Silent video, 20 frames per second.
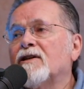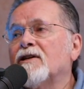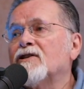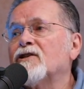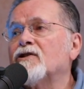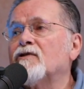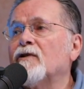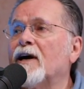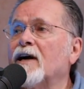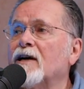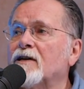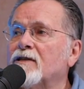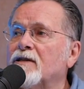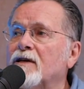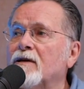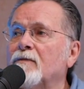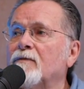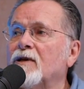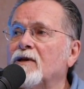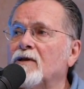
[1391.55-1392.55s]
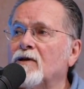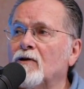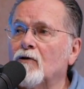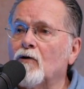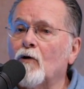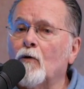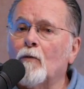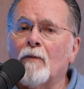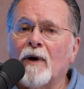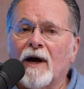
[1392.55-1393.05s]
distracts them and they'll
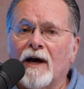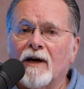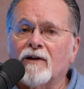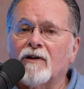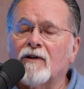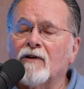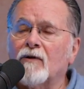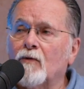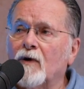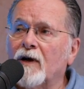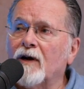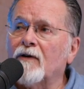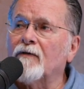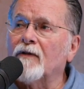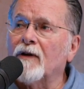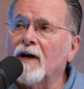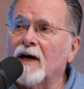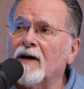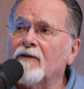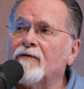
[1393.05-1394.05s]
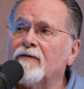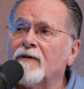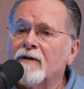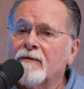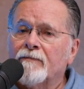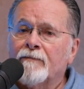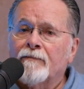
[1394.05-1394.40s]
go back to the way of life